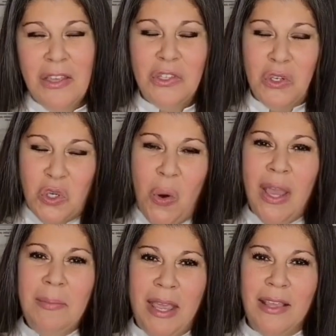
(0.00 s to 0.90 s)
So
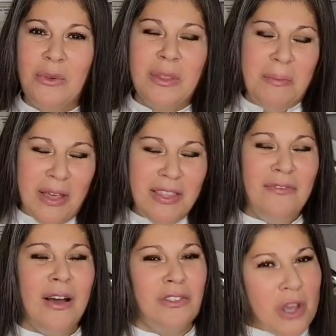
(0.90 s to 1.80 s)
join me through the month
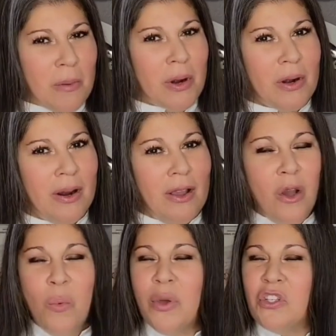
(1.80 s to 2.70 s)
of October
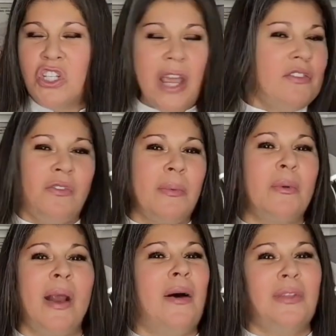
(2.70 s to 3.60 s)
with chefs from
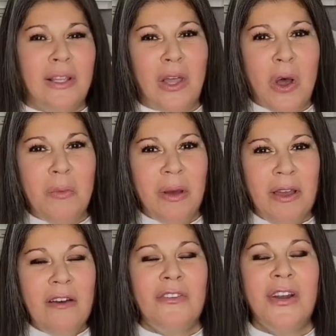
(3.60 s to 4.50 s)
around the globe
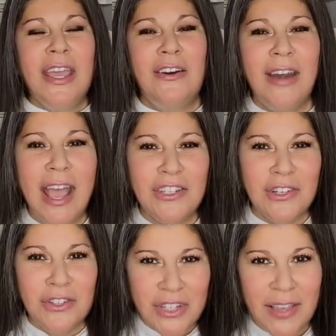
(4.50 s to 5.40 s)
for
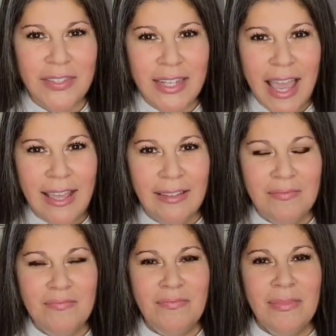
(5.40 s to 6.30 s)
International Chefs Day.
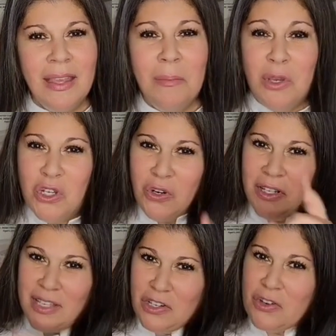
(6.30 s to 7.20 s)
Be sure
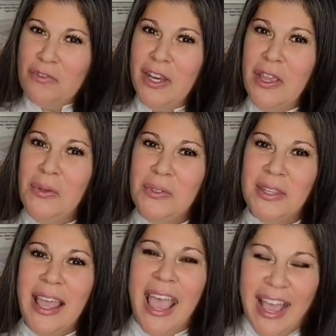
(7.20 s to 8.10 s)
to send your
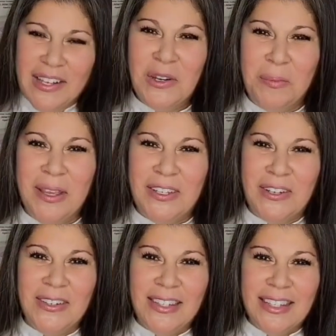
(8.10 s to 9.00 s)
videos and your
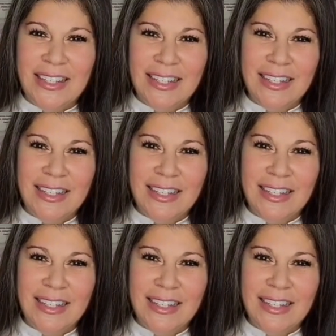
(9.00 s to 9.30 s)
pictures.